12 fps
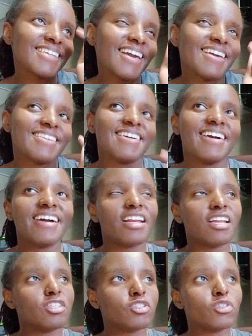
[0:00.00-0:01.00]
Kenya, and
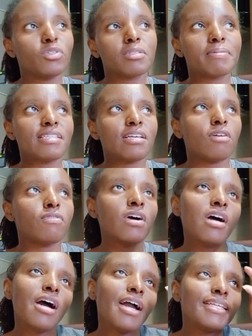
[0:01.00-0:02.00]
I told myself
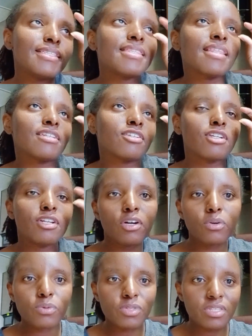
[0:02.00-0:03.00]
it's that
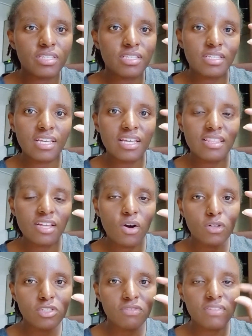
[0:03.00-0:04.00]
close in the
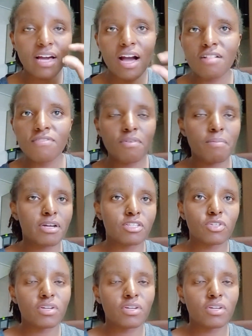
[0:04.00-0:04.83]
order of the alphabet,